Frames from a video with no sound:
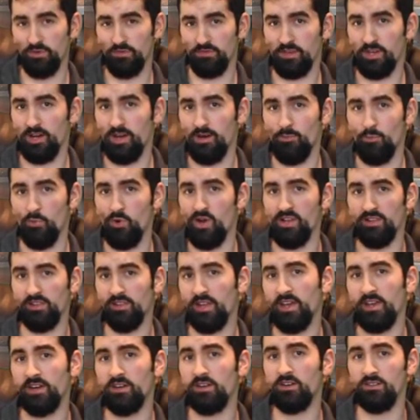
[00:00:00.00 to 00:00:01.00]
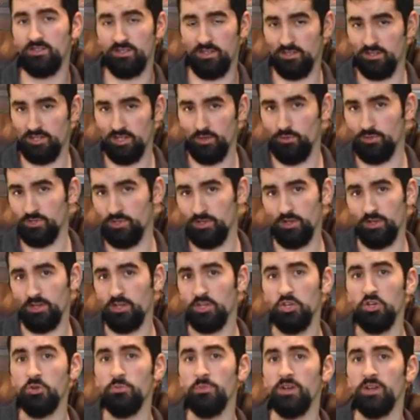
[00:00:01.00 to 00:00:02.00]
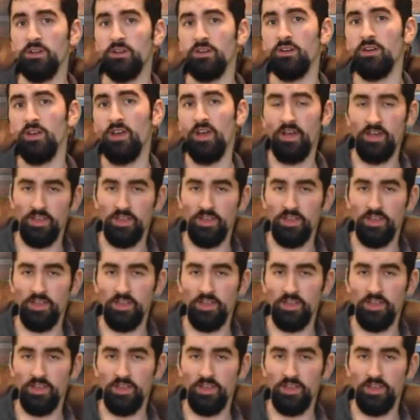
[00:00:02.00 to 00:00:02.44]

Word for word: have come way later since he was a human